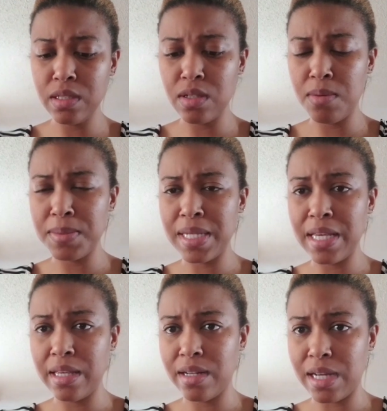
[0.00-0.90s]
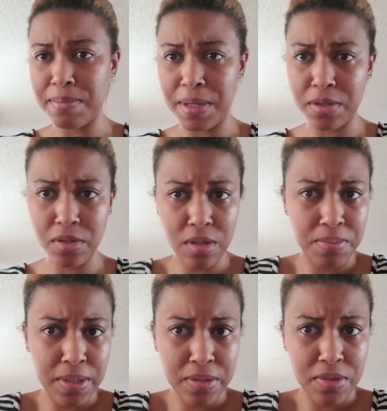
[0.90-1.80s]
So I'm gonna take it. I got about
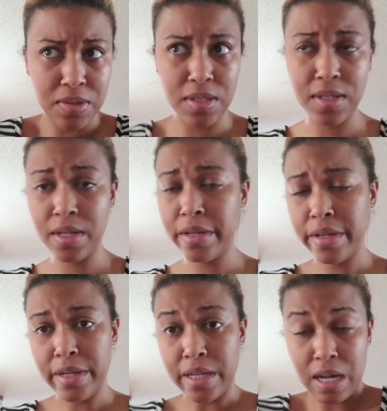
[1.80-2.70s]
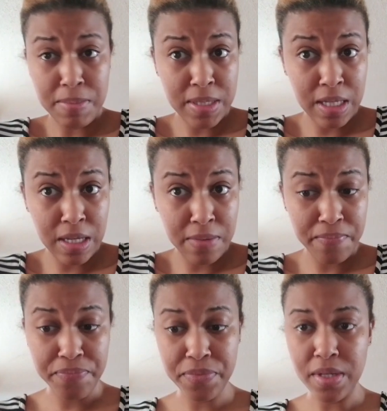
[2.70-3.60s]
30 pills, and I'm gonna see.
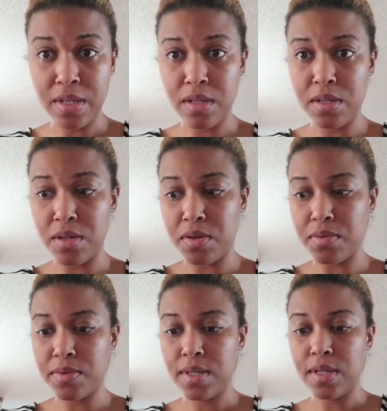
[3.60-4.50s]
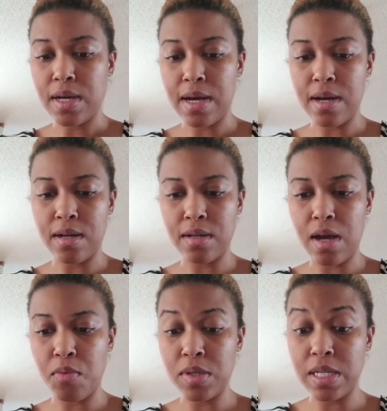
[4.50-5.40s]
You know,
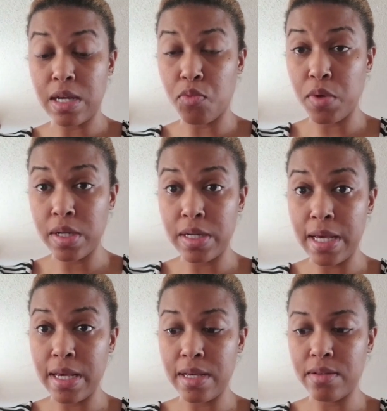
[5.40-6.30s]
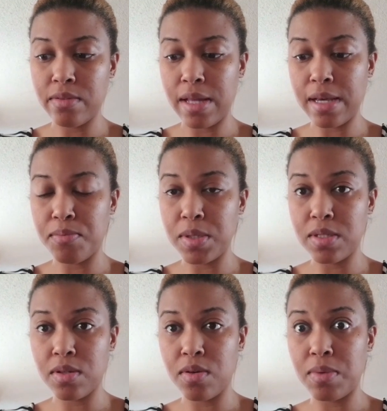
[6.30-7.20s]
I was taking 1 a day like
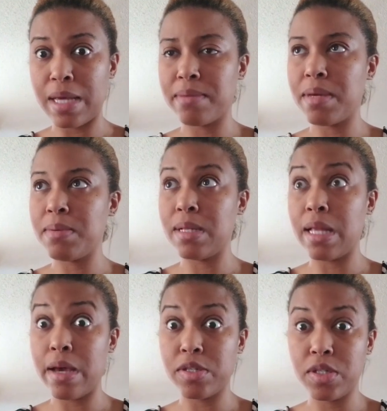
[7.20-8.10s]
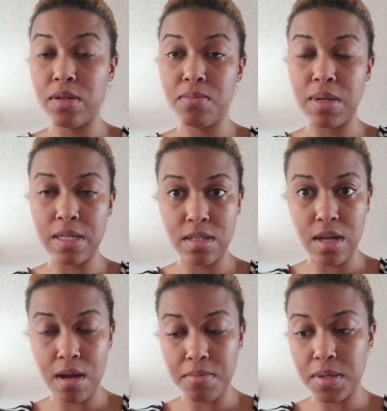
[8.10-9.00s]
months ago, like maybe last year, but I
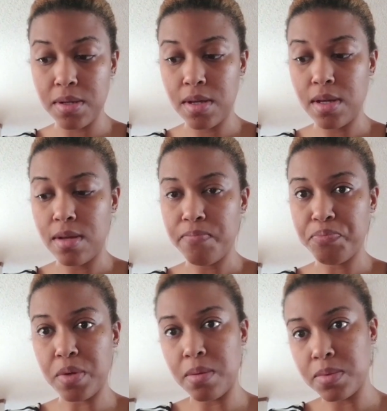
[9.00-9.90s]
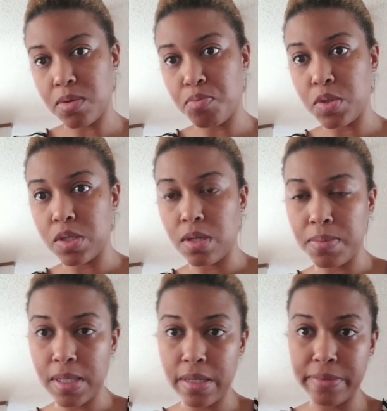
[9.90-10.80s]
stopped. But I'm gonna push it
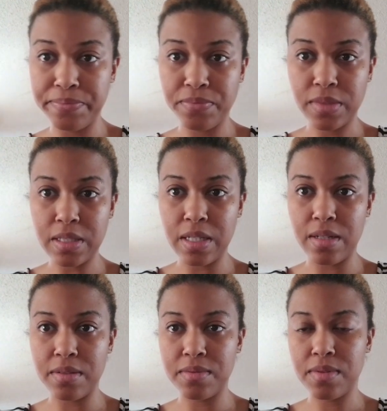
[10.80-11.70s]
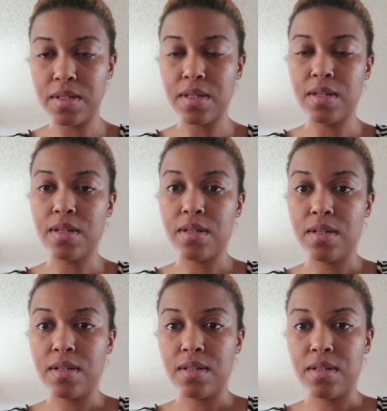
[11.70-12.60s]
up again. Yeah.
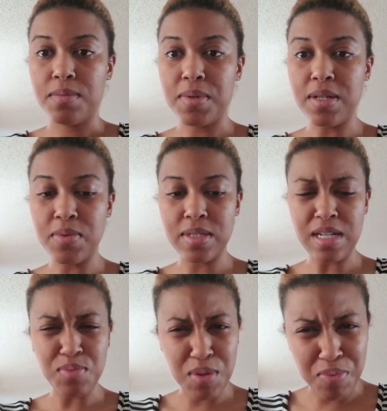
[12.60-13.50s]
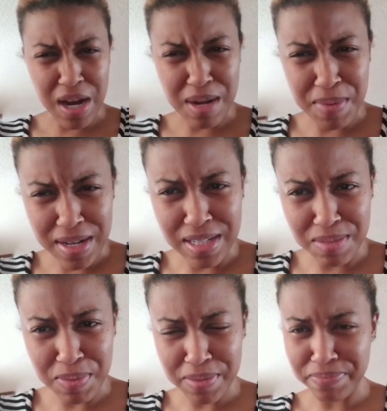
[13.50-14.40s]
But anyways, I just wanna brag on my
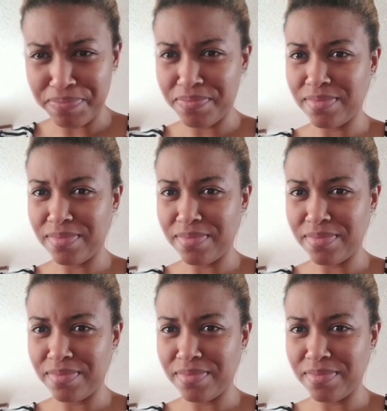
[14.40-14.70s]
husband.